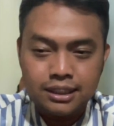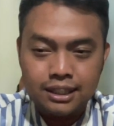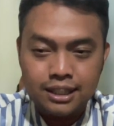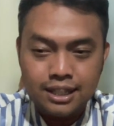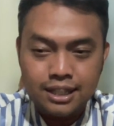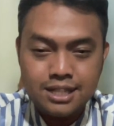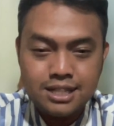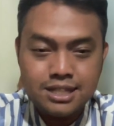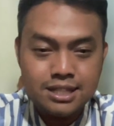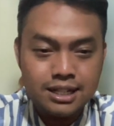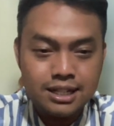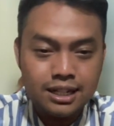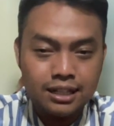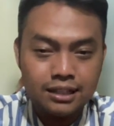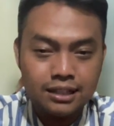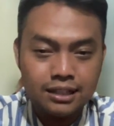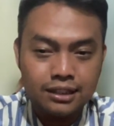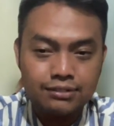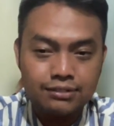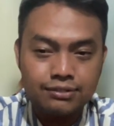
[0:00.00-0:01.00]
is
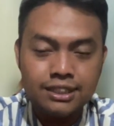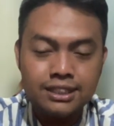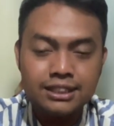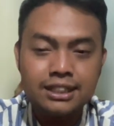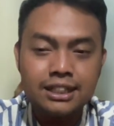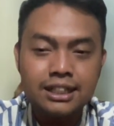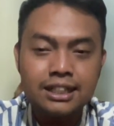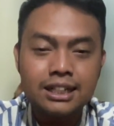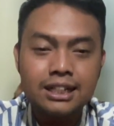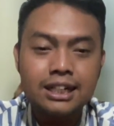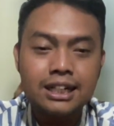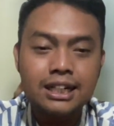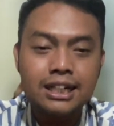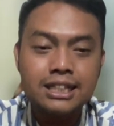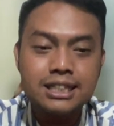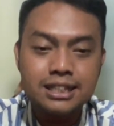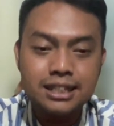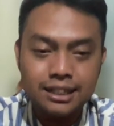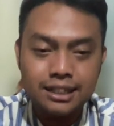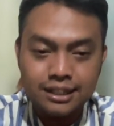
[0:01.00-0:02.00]
negative, is
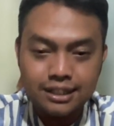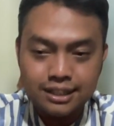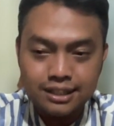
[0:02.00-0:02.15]
decreasing,